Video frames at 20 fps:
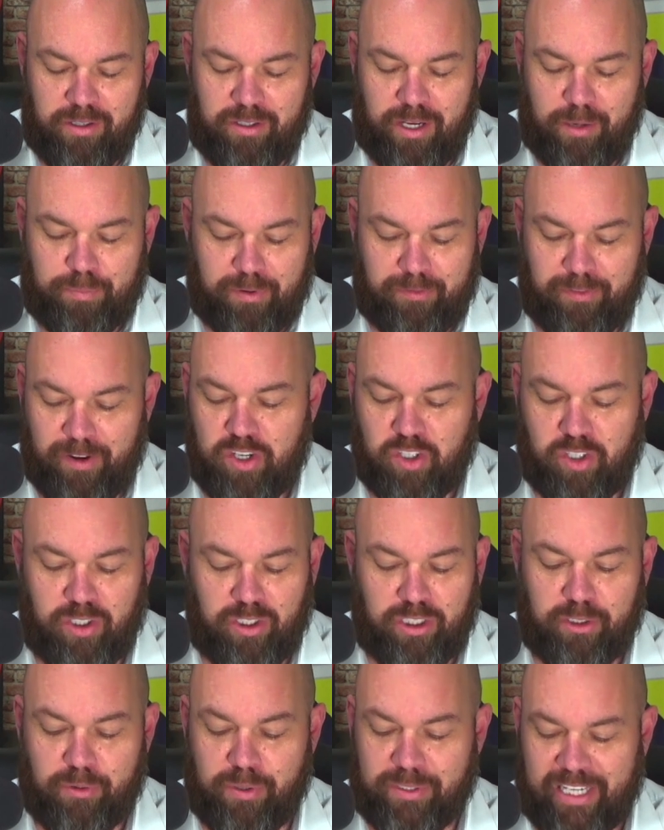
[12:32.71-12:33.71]
a
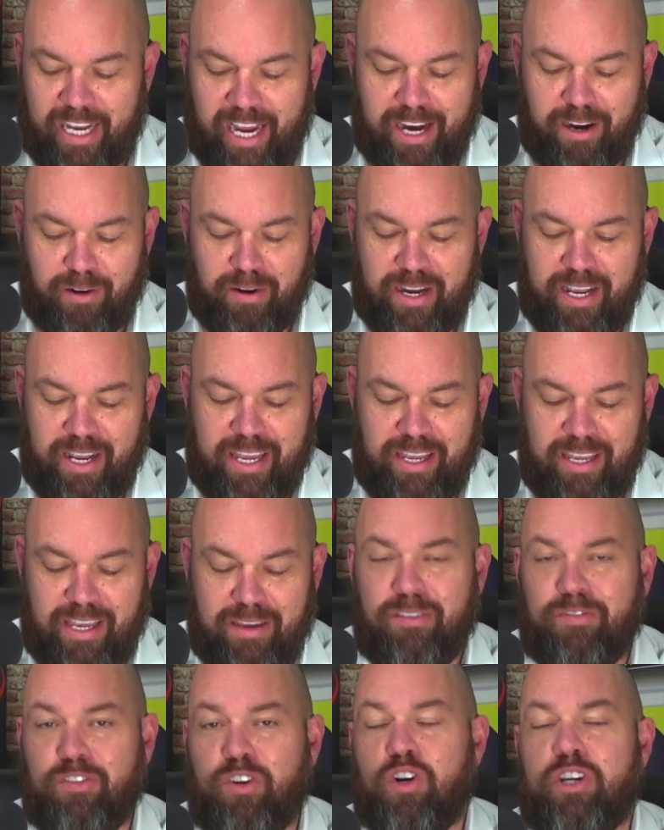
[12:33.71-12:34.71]
professional, a retiree,
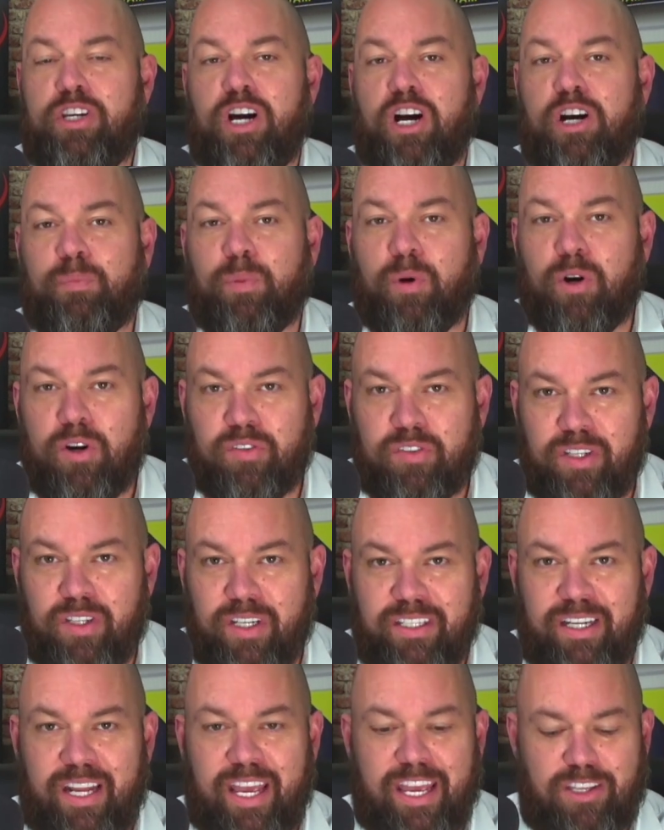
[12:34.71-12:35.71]
even if you're a young
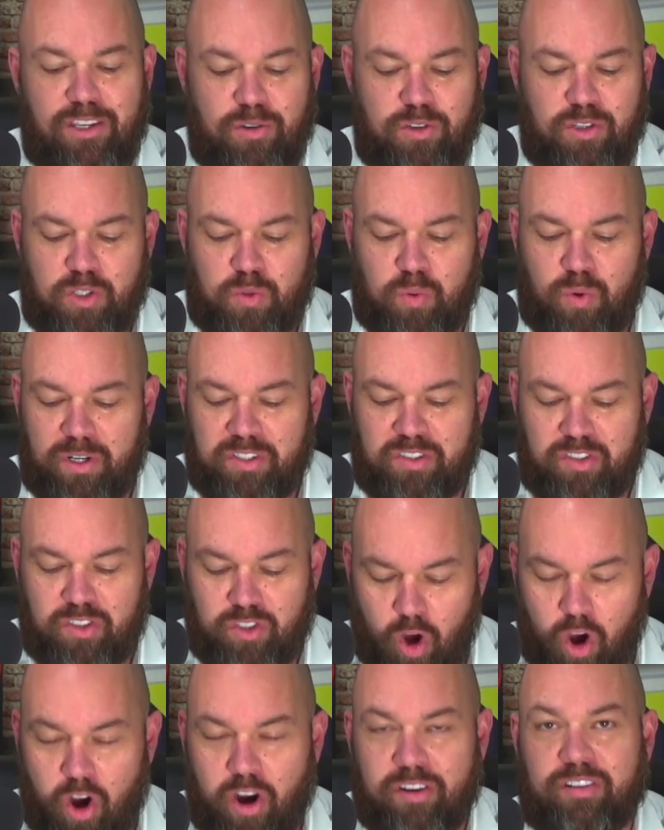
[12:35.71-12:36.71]
person and you just want to
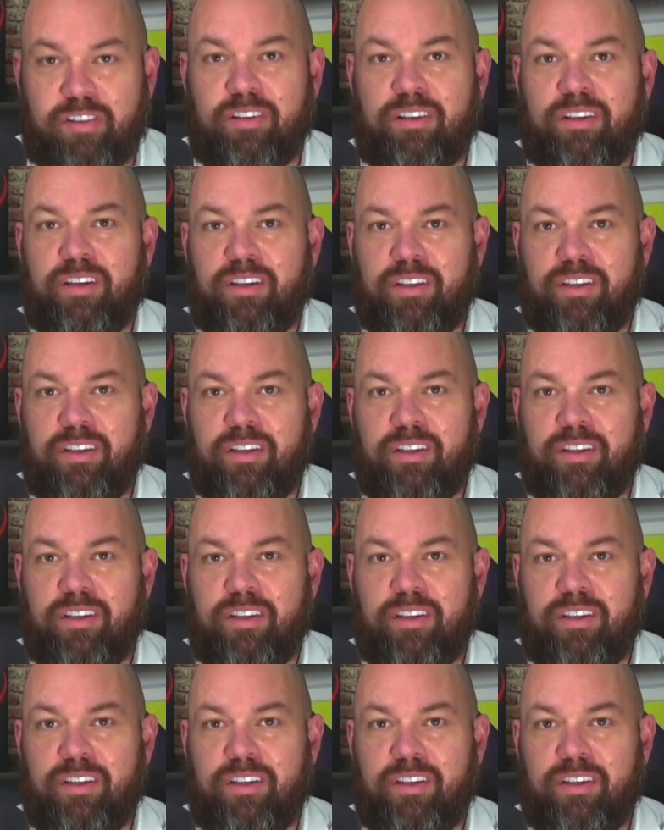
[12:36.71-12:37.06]
start